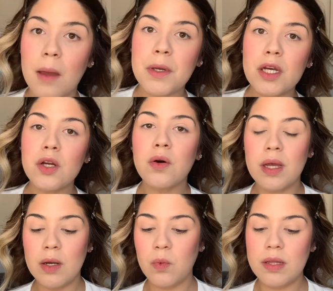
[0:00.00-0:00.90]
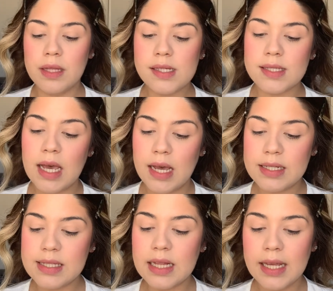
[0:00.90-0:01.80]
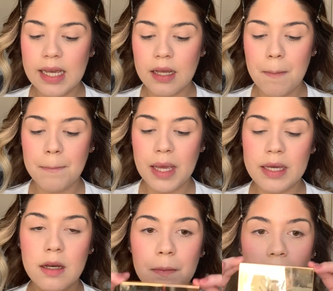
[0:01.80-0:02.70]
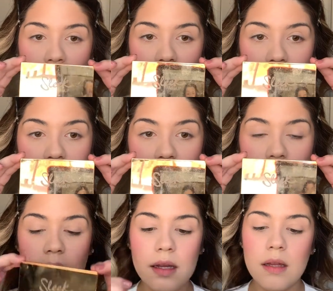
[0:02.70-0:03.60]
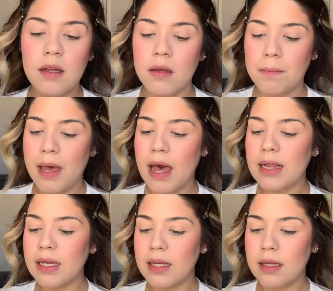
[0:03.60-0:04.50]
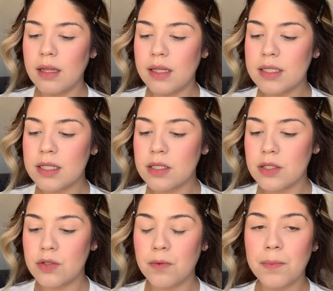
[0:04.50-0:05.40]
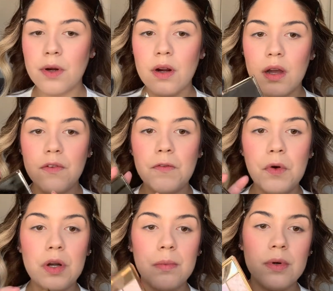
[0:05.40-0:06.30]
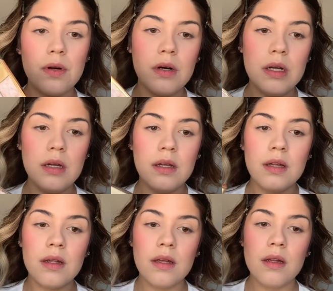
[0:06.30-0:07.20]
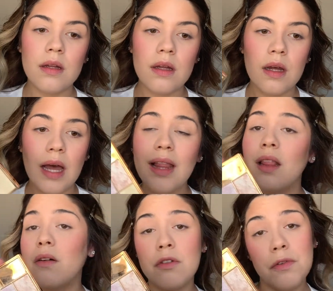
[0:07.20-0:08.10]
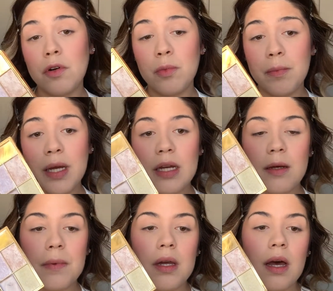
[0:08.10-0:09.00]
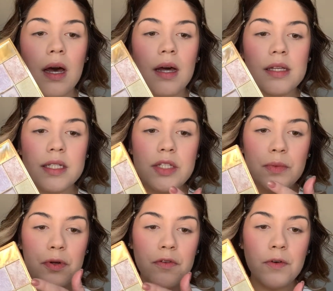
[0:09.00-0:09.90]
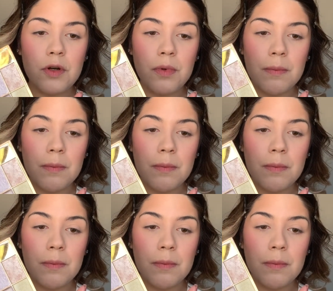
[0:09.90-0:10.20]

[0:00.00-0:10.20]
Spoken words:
I'm gonna go in with this Sleek Makeup Highlight palette, and this is super affordable. I love affordable makeup. This is super affordable.